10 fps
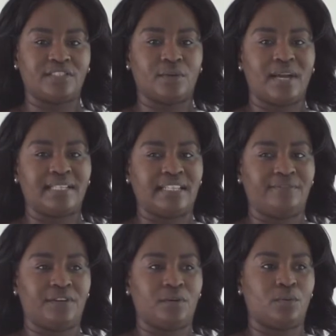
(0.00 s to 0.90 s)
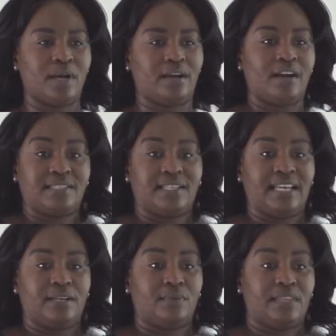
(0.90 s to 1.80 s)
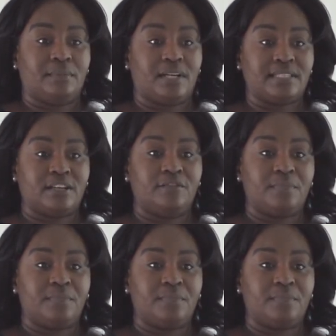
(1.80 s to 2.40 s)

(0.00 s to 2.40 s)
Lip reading: So I did feel quite isolated within myself